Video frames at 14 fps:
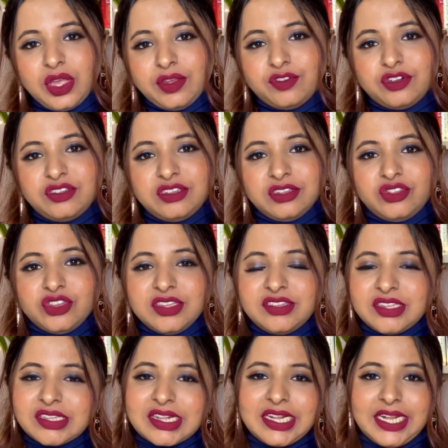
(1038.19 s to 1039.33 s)
So I would
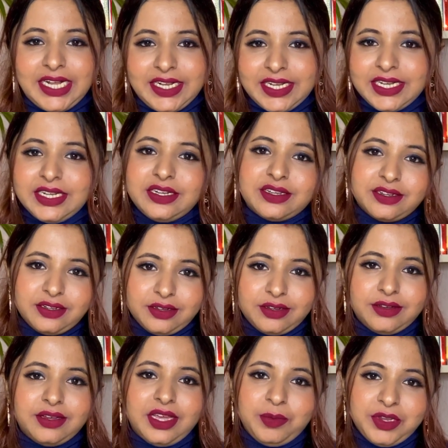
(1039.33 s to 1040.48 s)
suggest just let it
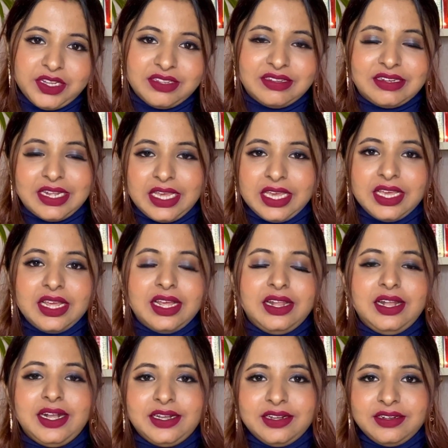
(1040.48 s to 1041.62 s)
uh, I mean stay, uh,
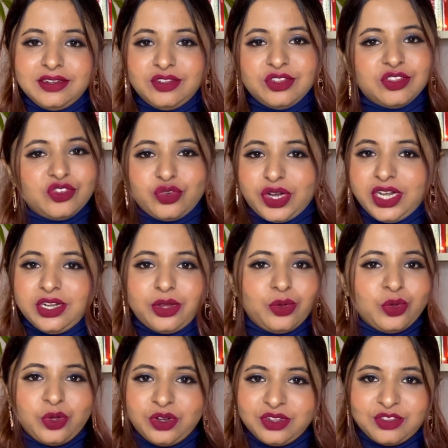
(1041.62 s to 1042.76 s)
let it just dry
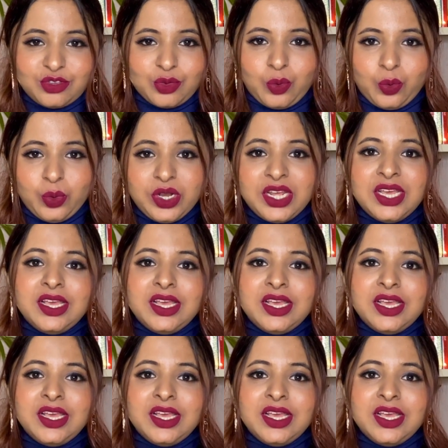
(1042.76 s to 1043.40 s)
down on its own,